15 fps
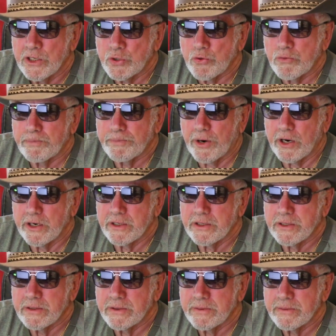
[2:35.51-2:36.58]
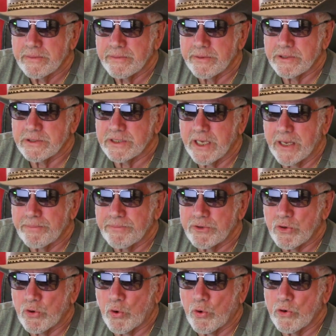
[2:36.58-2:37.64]
to impart,
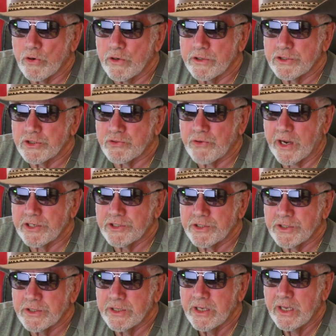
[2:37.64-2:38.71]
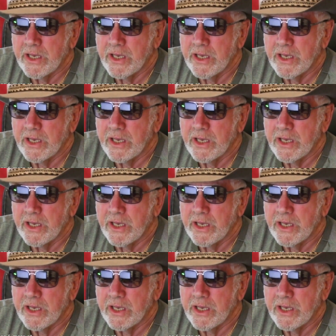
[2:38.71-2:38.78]
precept, oral instruction,